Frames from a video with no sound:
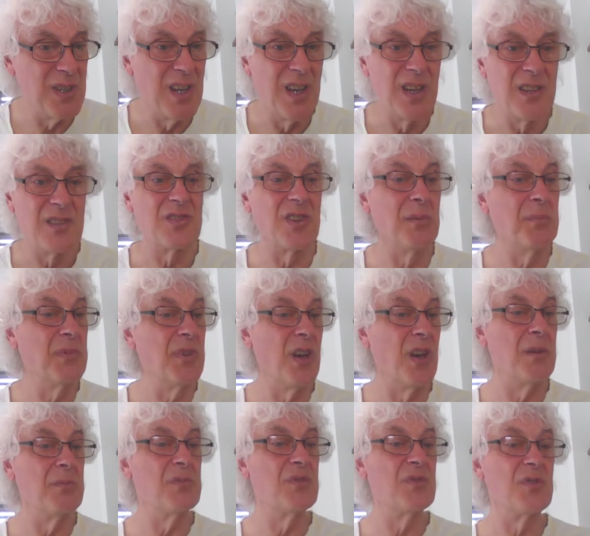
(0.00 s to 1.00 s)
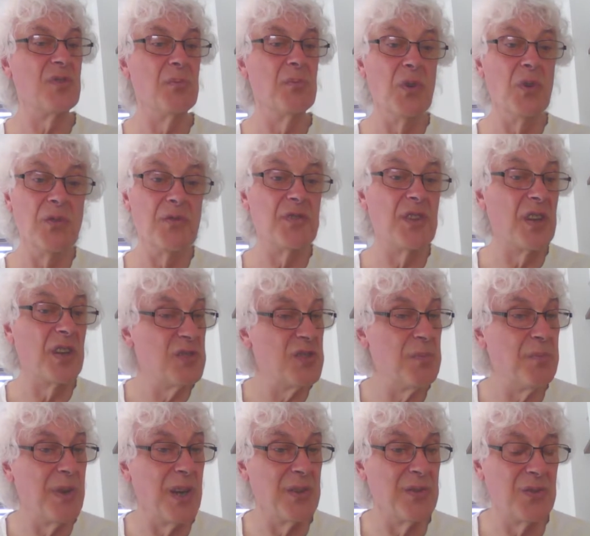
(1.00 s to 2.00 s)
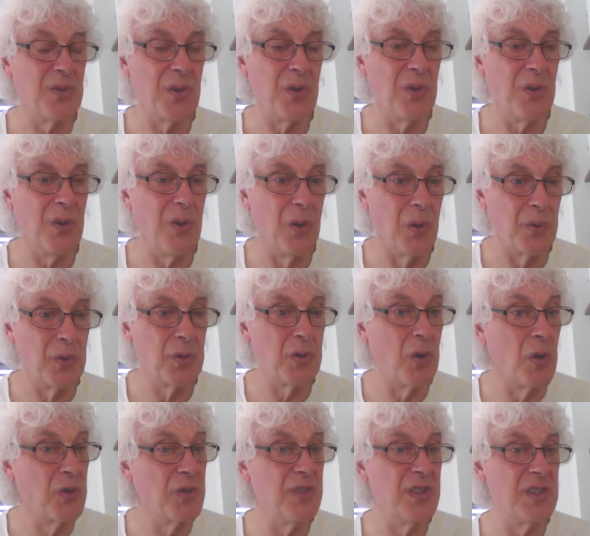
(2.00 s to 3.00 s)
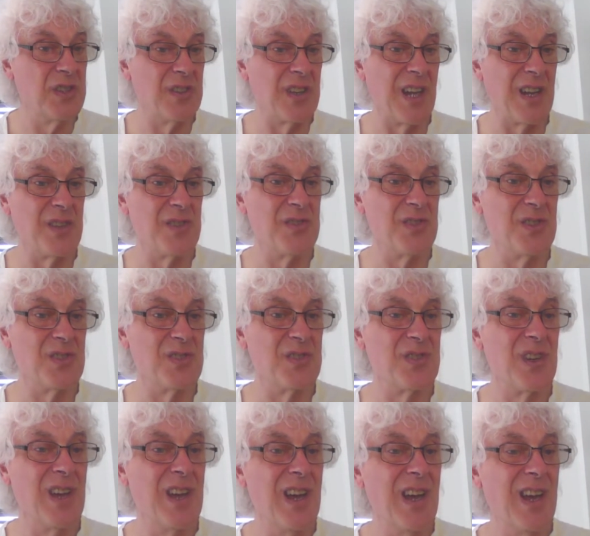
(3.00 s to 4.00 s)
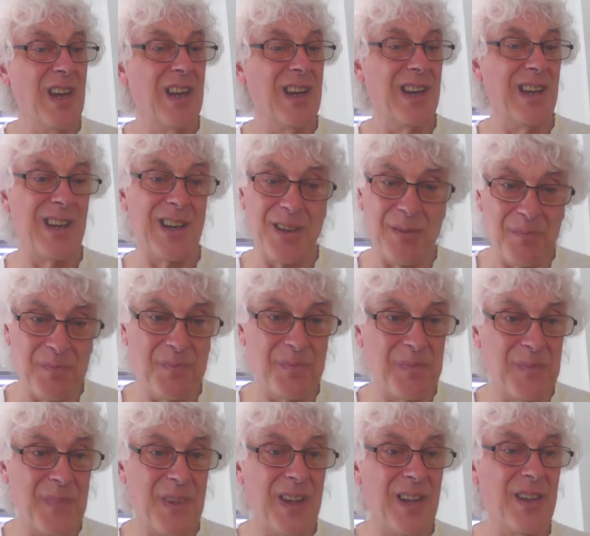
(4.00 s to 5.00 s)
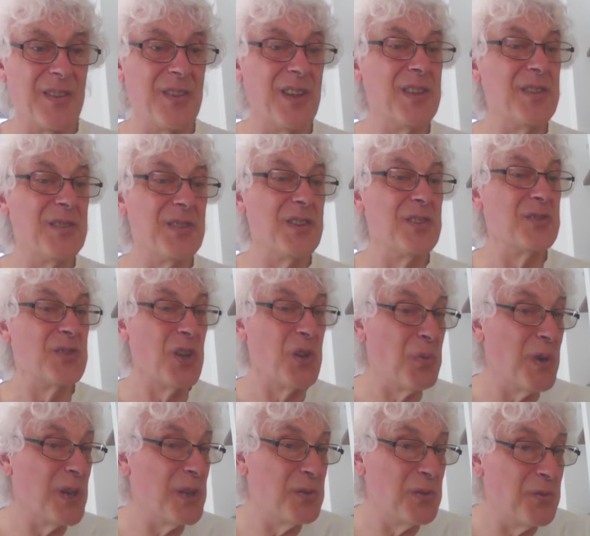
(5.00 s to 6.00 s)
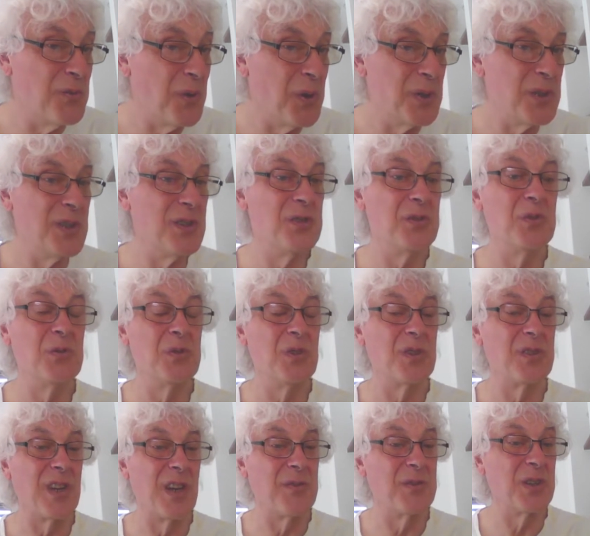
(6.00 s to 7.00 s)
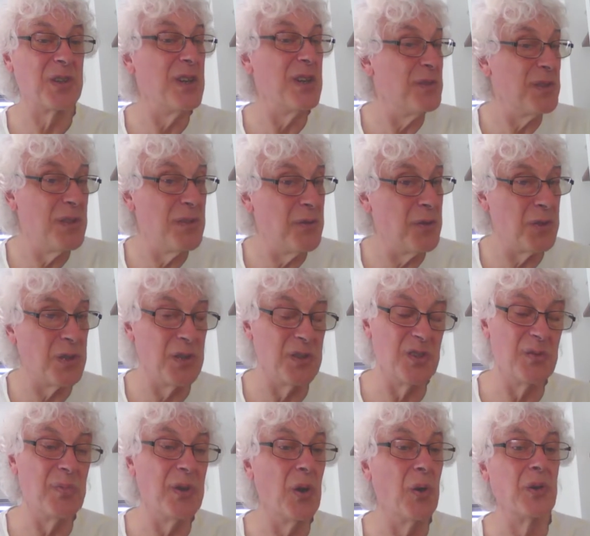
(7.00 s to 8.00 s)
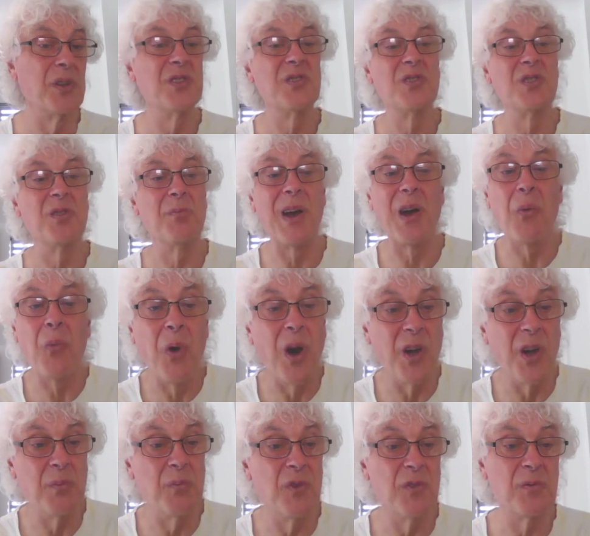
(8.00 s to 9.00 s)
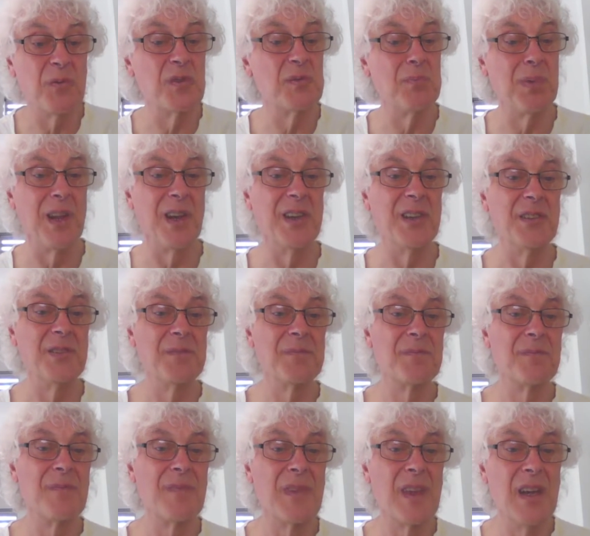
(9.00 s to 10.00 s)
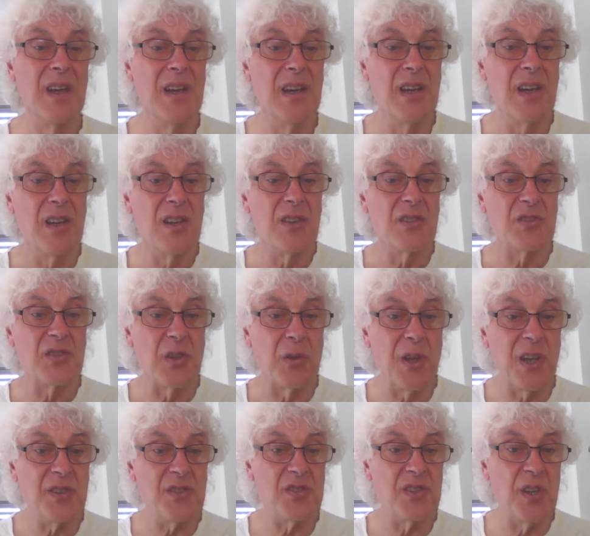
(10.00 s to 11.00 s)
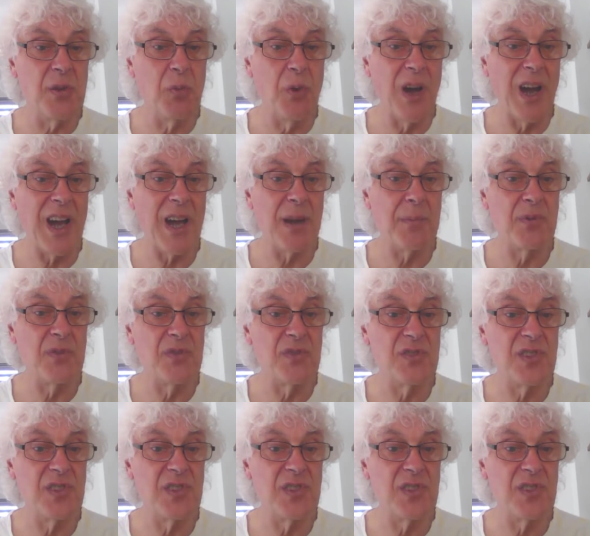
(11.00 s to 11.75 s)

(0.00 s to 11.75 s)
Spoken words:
Sometimes the move does depend on concrete analysis, and then there's no way to avoid it. You just have to give it if you're going to be honest about why the move was played. So let's see what happens